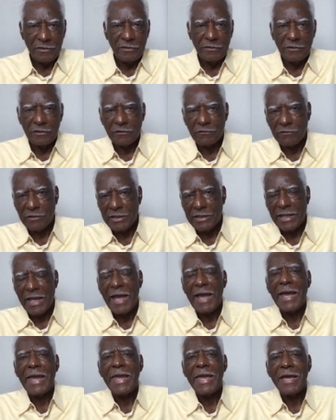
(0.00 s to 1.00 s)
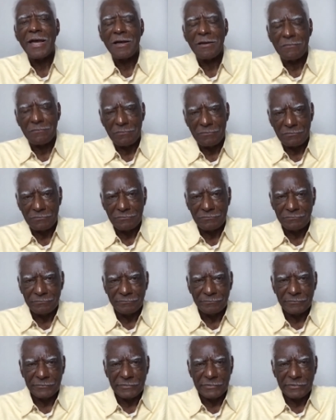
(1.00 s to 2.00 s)
the great I am.
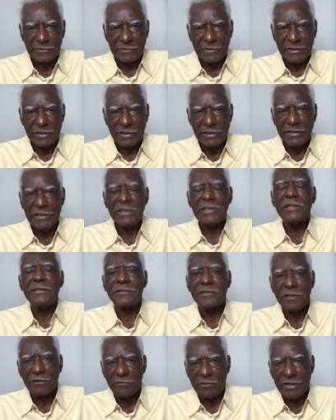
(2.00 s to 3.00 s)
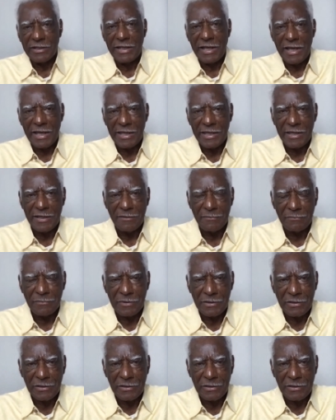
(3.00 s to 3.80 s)
He is the great I am.